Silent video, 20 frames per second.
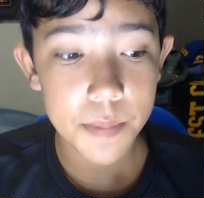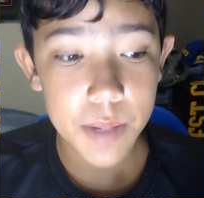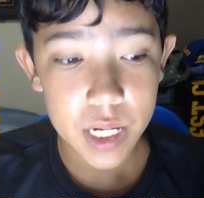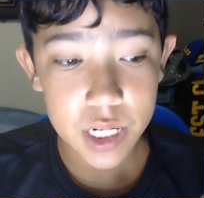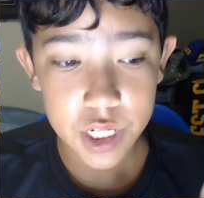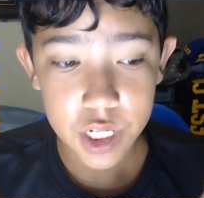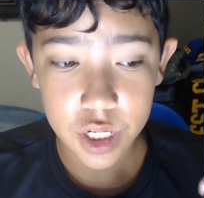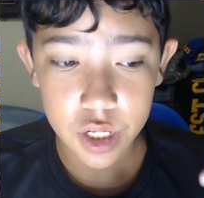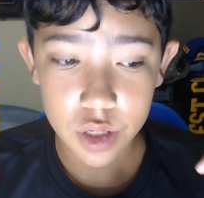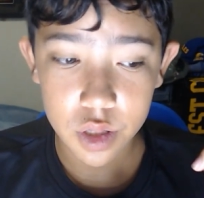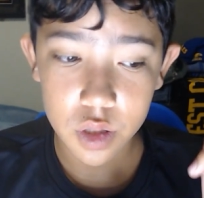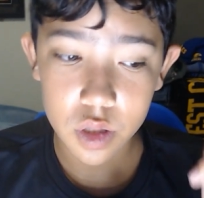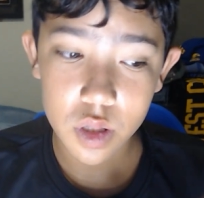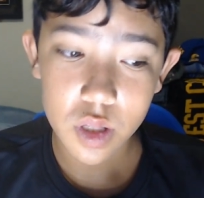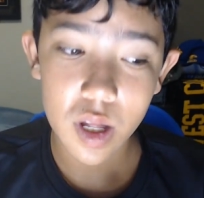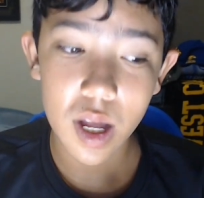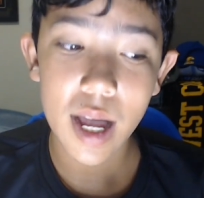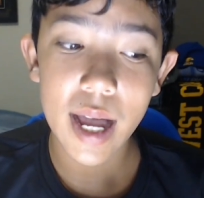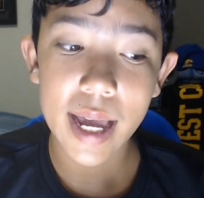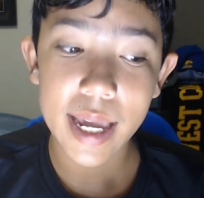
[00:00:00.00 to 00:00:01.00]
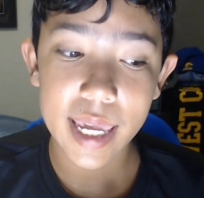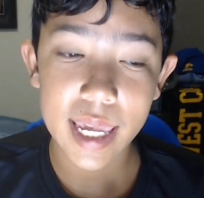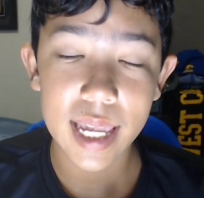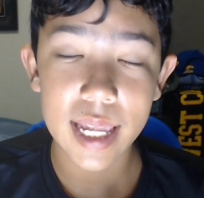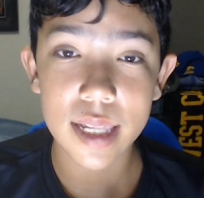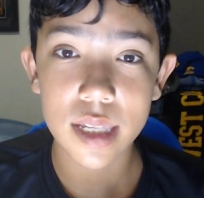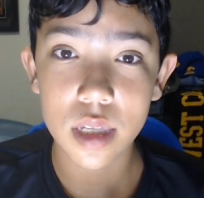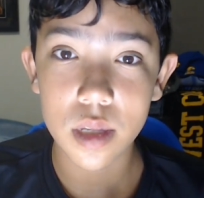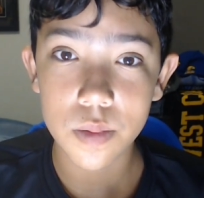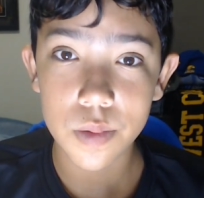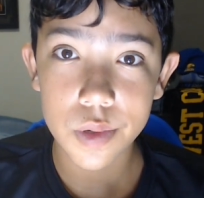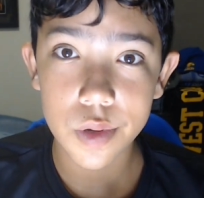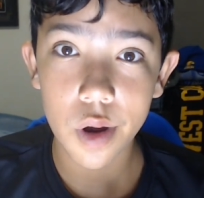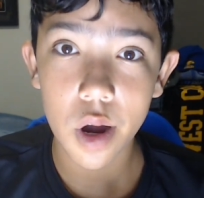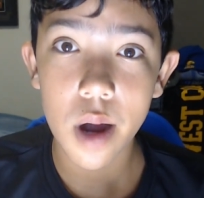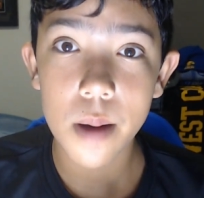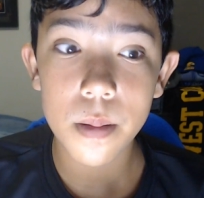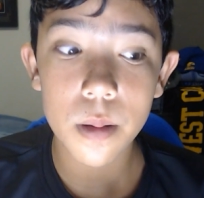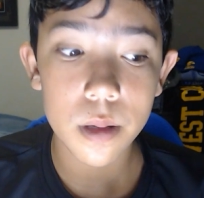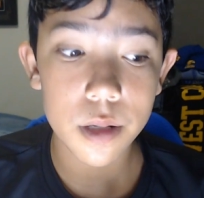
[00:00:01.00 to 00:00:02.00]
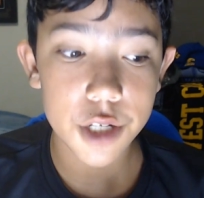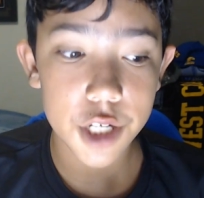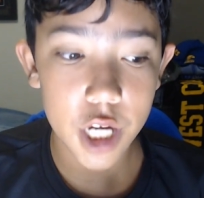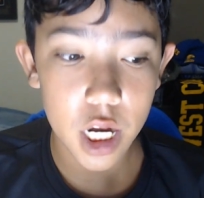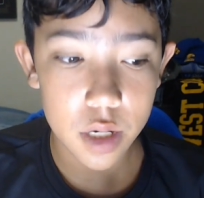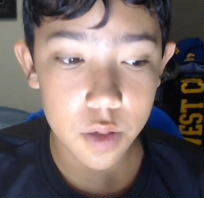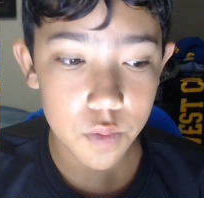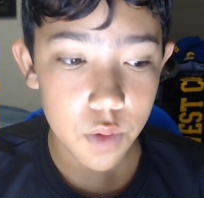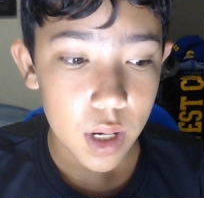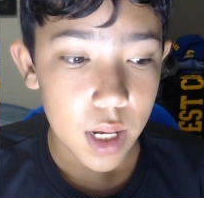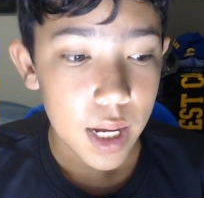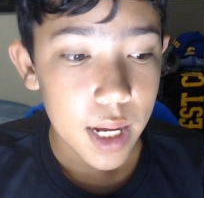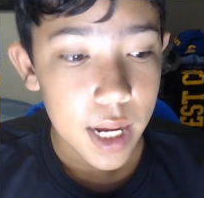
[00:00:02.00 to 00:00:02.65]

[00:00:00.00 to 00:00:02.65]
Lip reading: Make sure you like and subscribe to the channel,